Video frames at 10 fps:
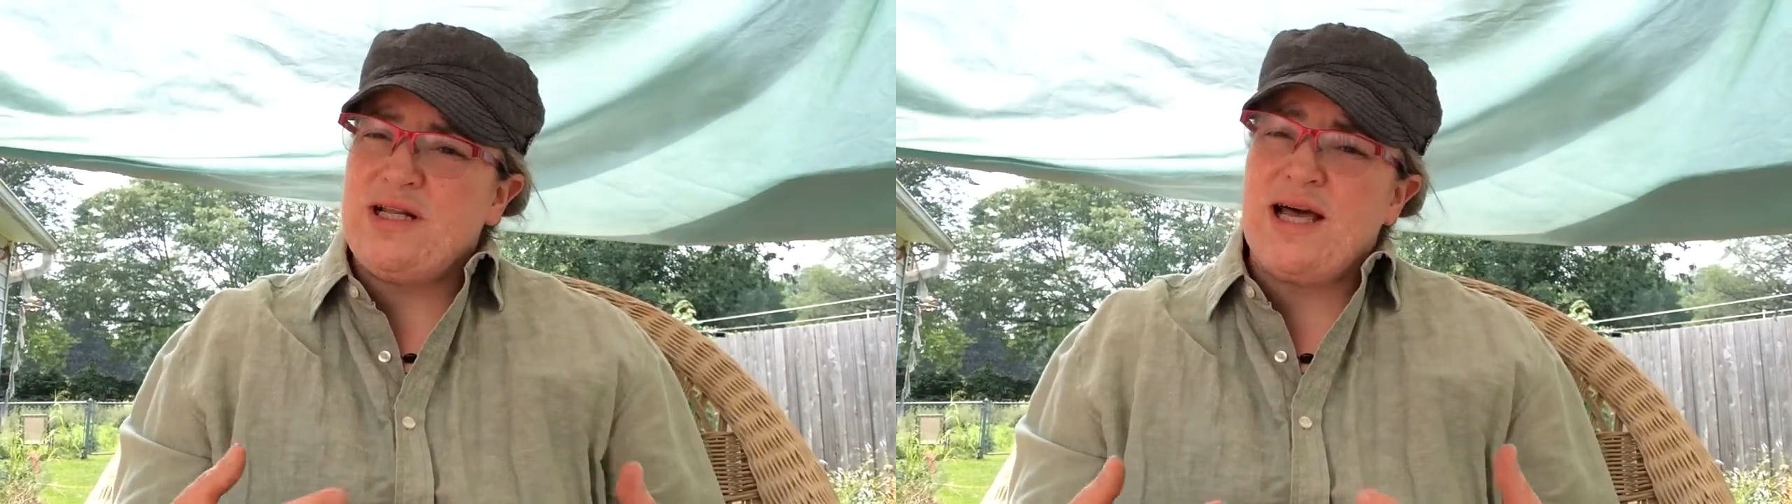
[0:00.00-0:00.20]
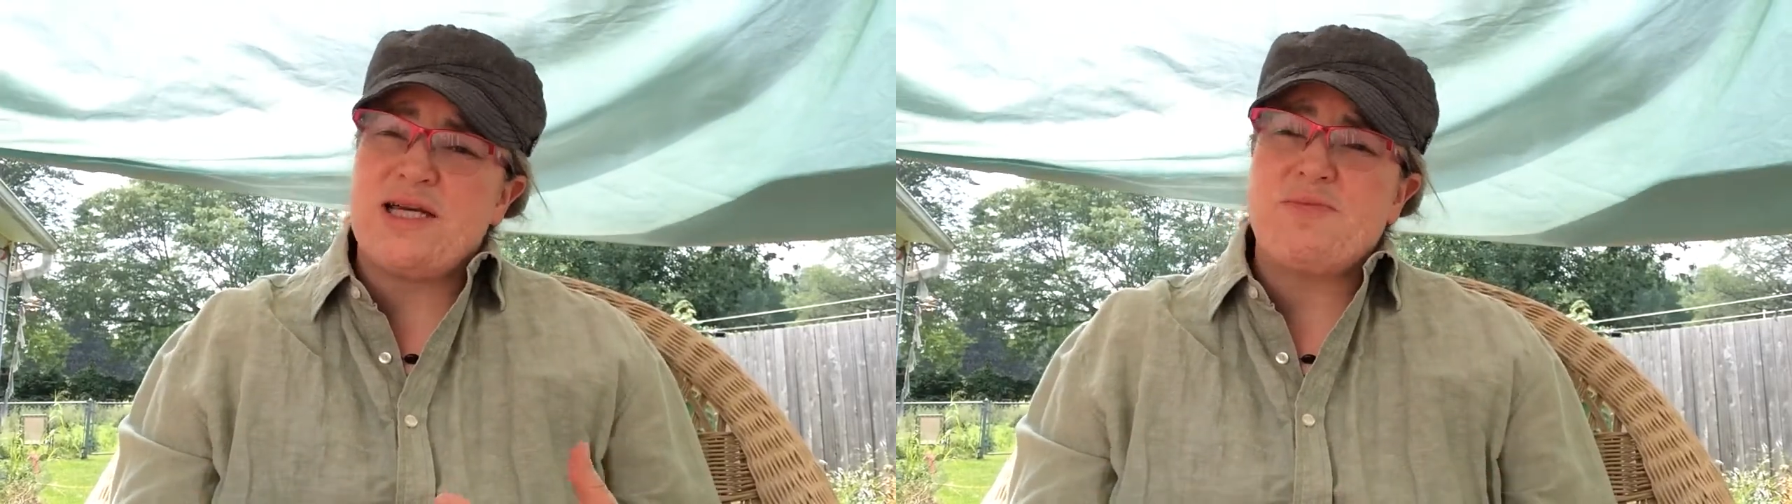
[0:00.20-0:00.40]

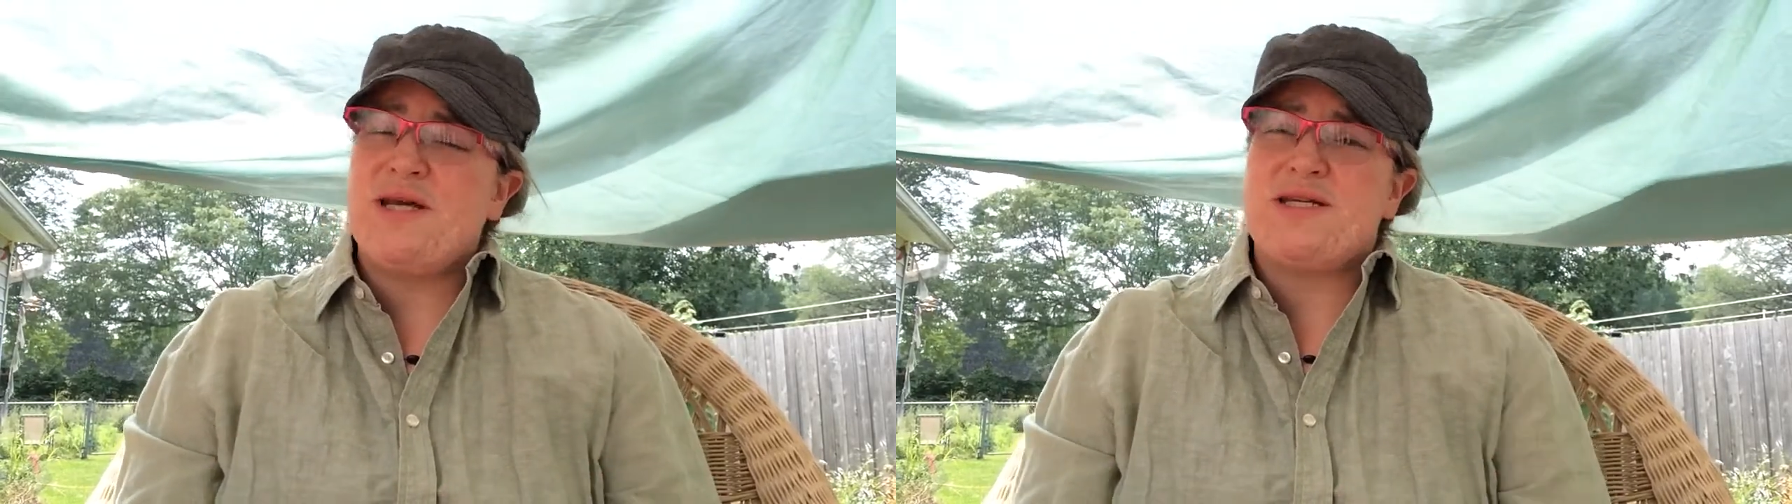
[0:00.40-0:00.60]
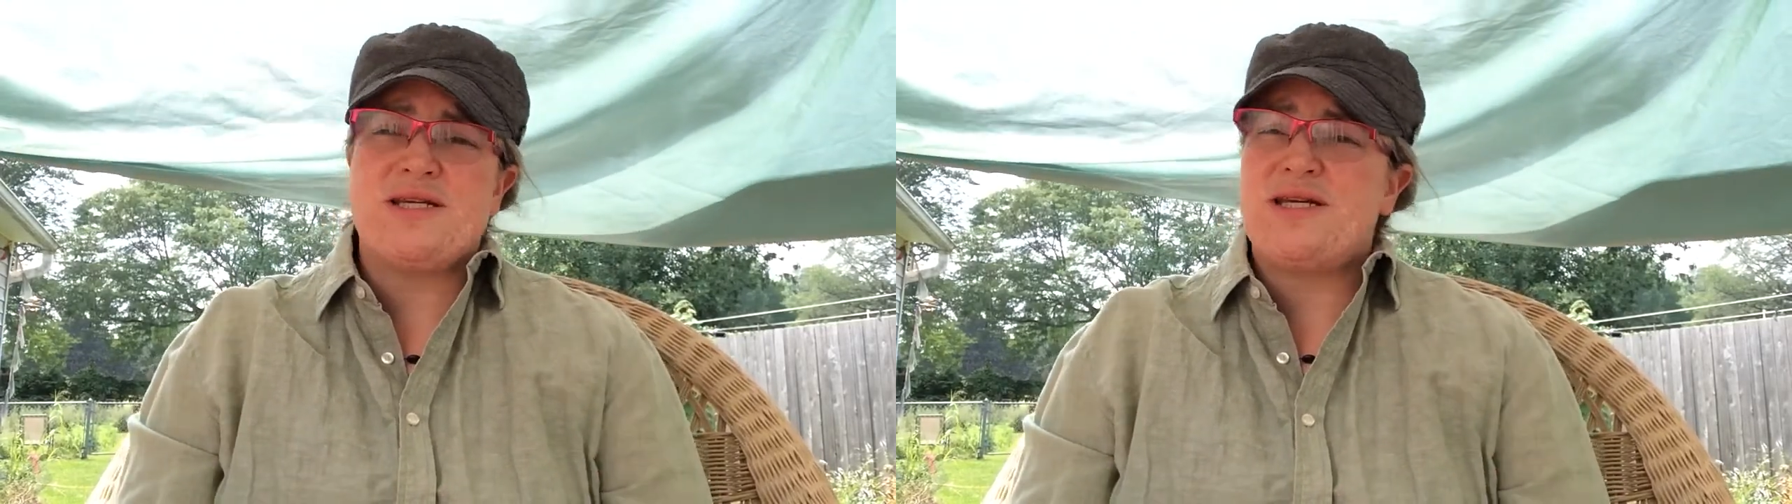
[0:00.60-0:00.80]

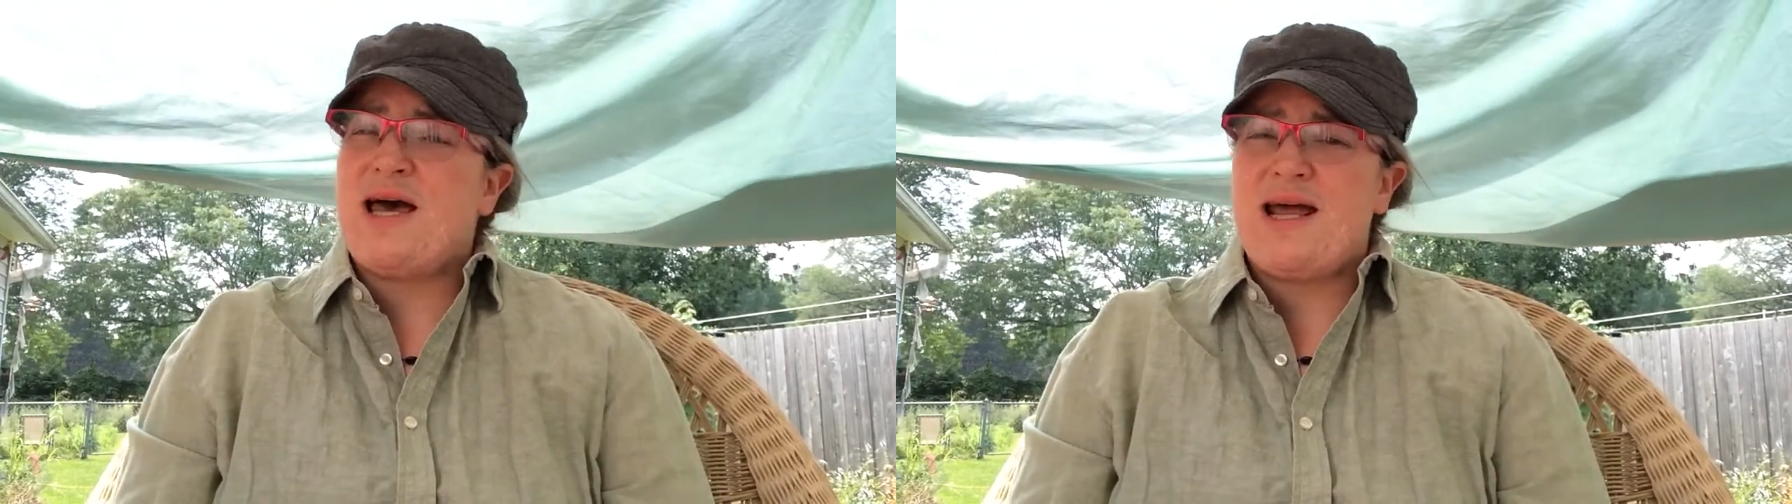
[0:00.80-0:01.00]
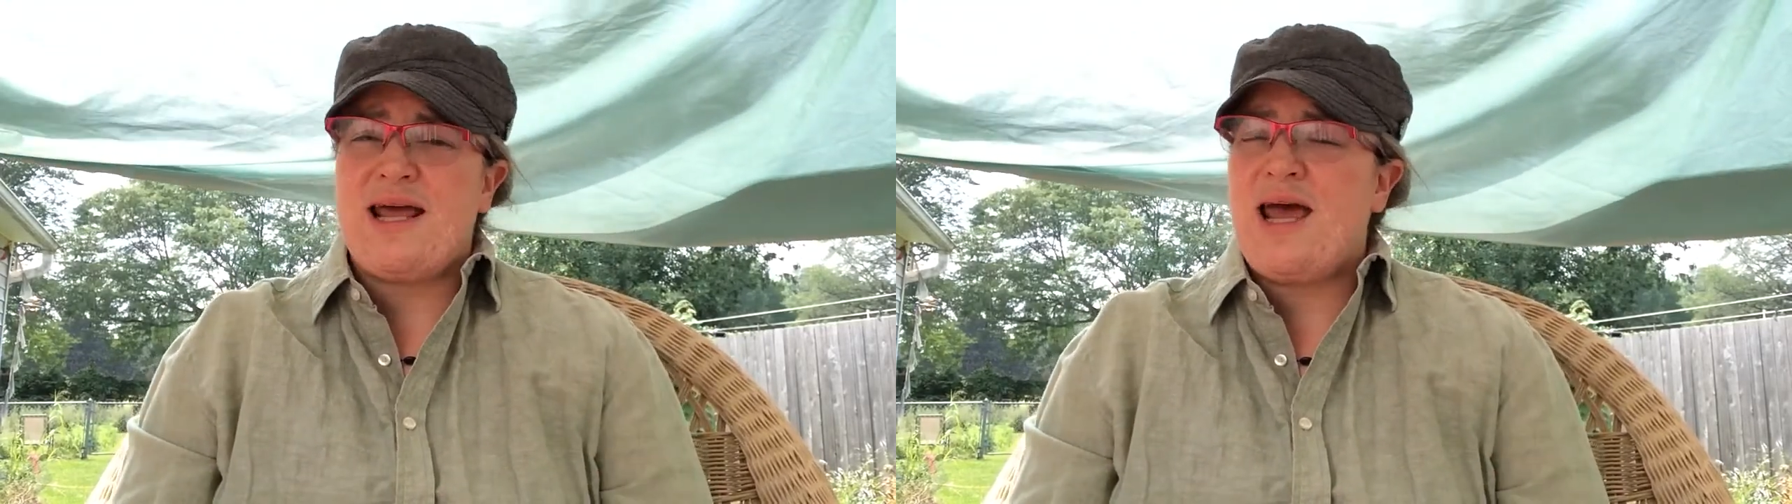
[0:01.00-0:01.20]
classmates is
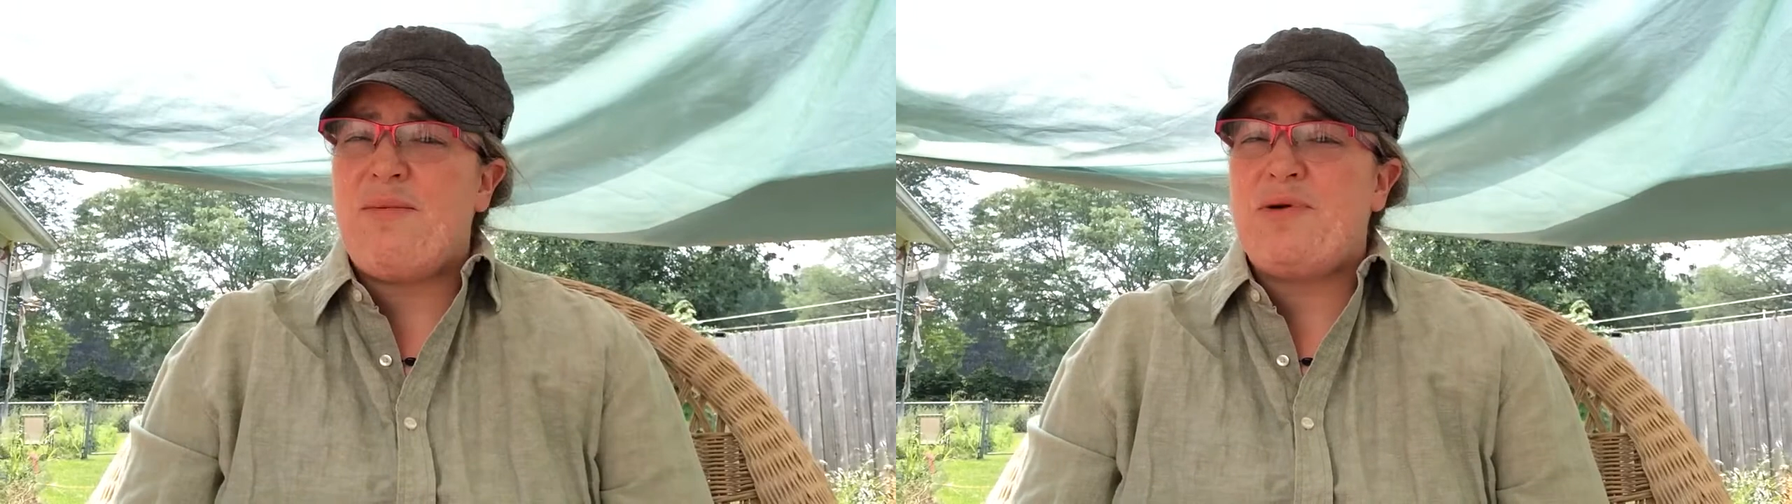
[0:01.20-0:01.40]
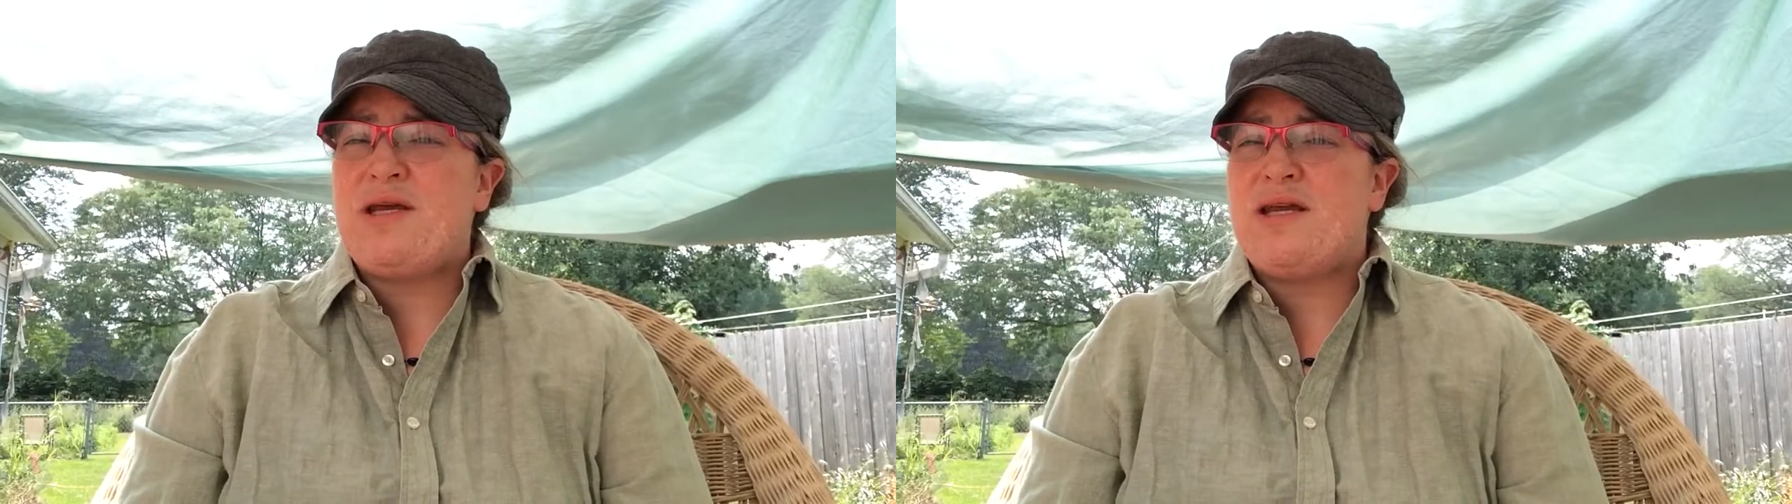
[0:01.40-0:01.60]
not
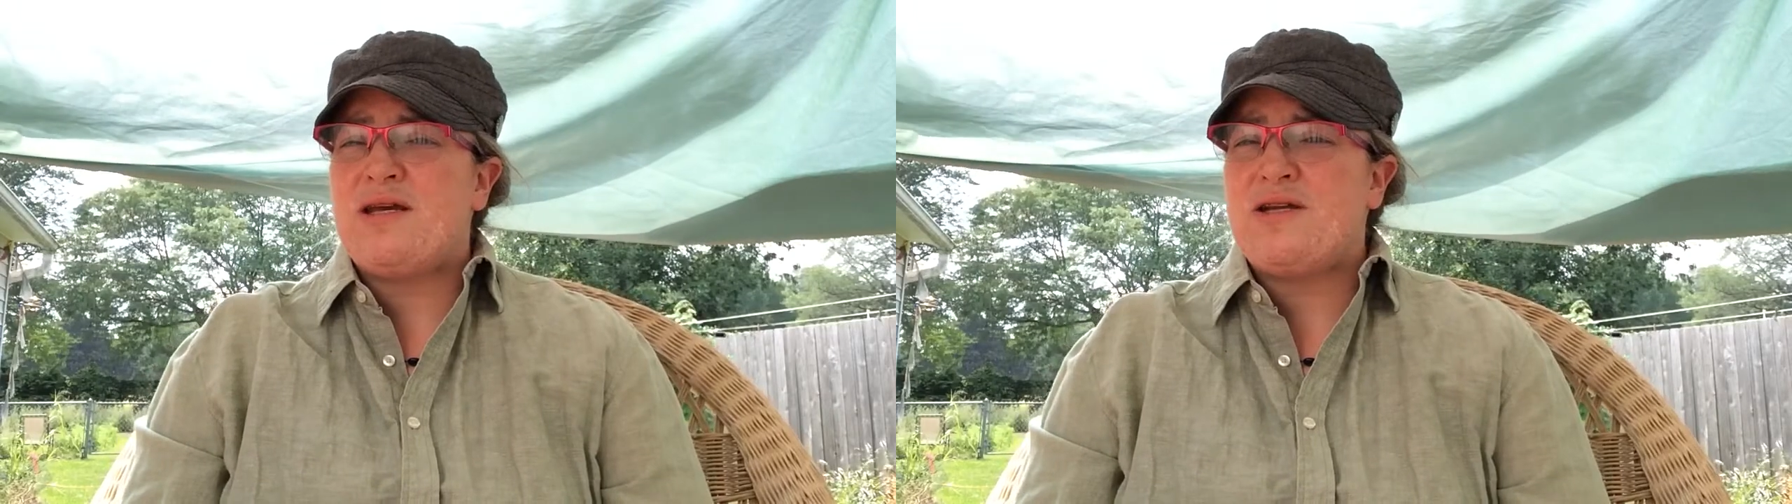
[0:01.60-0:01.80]
happening,